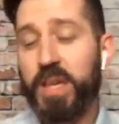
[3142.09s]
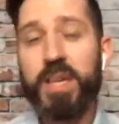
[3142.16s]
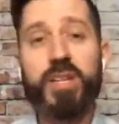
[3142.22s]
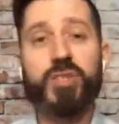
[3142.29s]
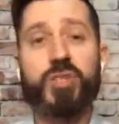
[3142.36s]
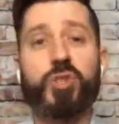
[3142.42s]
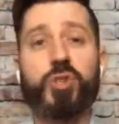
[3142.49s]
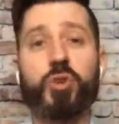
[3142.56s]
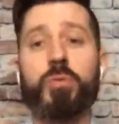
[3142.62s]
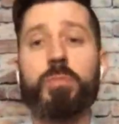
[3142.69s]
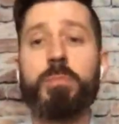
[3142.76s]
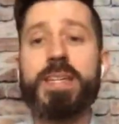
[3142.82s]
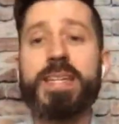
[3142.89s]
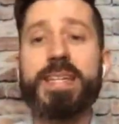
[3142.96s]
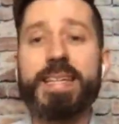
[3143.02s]
is shoot
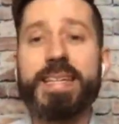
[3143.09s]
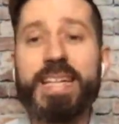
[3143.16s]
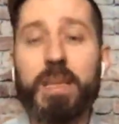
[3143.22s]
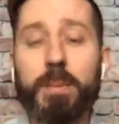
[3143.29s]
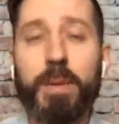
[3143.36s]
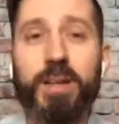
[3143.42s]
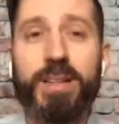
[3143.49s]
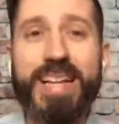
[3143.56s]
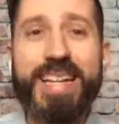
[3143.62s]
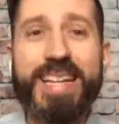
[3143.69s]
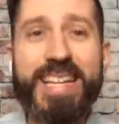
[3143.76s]
me an email at